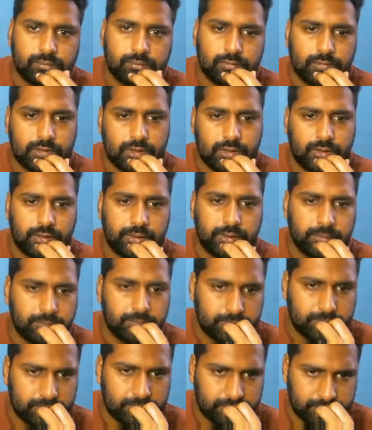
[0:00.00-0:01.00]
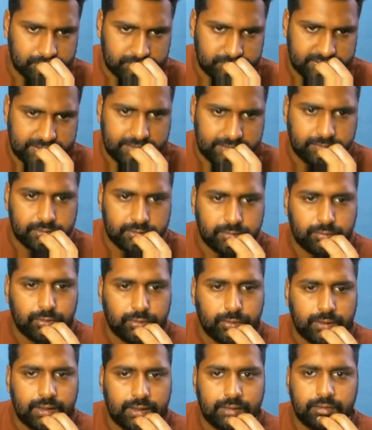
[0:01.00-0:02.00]
Sorry, 7
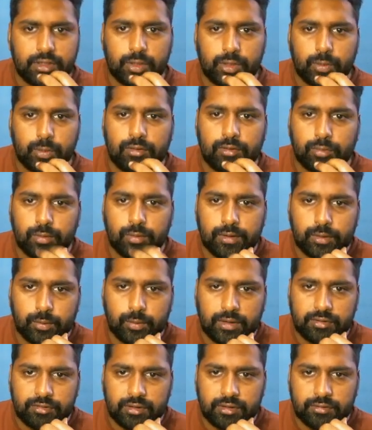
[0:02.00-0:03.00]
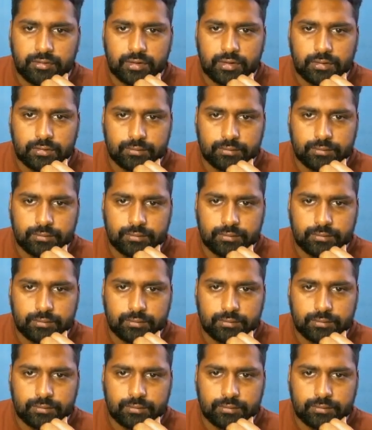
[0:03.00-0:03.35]
for 11, 12, 125 no?